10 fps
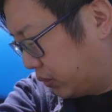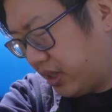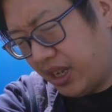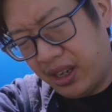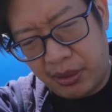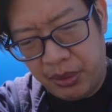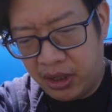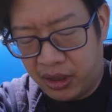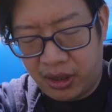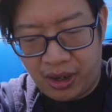But yeah, I mean,
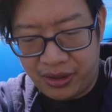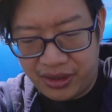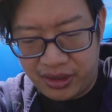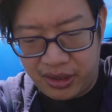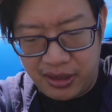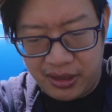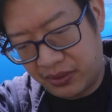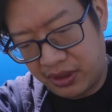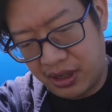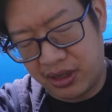honestly,
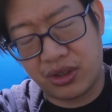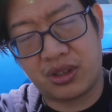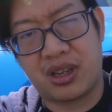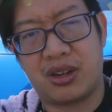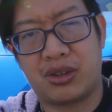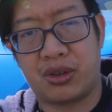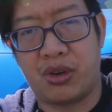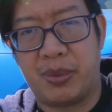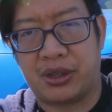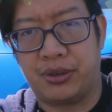just kind of to go
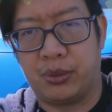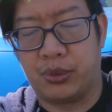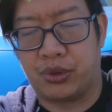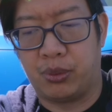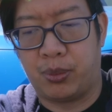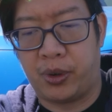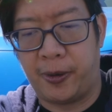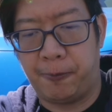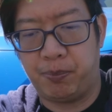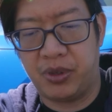back to the original
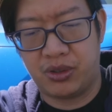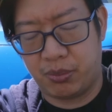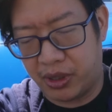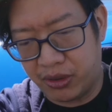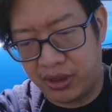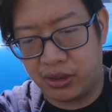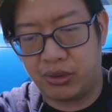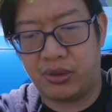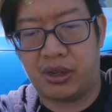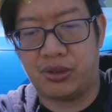point, is it better than the
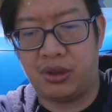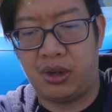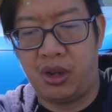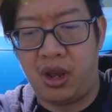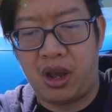S2000?